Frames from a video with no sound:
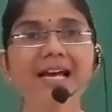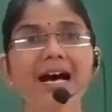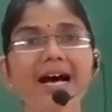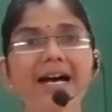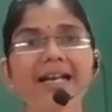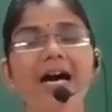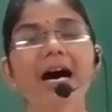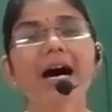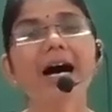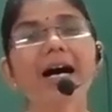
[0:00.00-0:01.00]
are
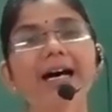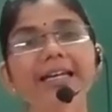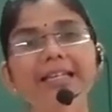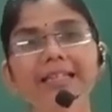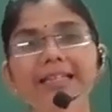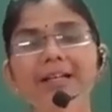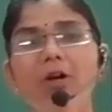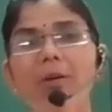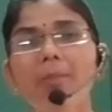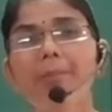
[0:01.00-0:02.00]
highly
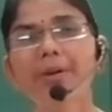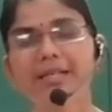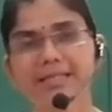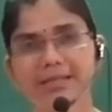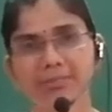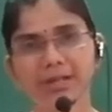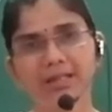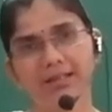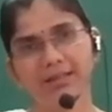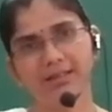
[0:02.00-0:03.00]

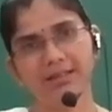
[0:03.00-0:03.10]
compressible.